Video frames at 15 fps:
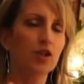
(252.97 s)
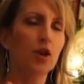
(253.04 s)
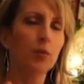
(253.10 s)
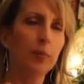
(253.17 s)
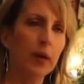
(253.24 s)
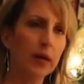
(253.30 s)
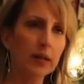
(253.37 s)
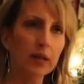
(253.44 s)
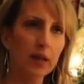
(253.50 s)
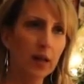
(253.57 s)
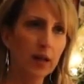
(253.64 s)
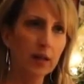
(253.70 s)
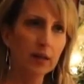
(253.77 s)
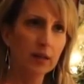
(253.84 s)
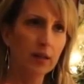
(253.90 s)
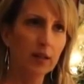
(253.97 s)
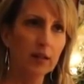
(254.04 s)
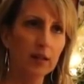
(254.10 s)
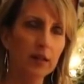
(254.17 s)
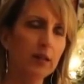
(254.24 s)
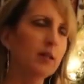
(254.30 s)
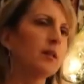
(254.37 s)
Don't buy the kind that
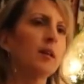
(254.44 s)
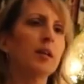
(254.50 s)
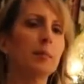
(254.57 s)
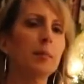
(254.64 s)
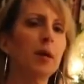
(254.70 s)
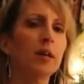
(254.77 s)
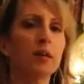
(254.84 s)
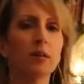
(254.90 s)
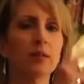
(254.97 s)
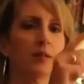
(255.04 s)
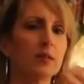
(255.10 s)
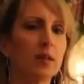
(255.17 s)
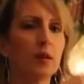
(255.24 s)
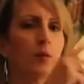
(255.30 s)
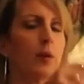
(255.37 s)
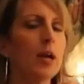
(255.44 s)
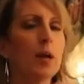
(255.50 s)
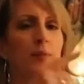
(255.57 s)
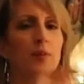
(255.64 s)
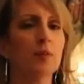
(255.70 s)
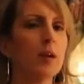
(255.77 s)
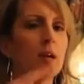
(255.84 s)
are like Michael's that are
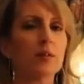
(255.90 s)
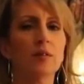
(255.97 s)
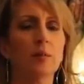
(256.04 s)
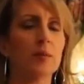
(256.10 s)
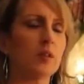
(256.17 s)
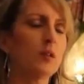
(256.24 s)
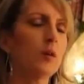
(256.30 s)
wrapped around something.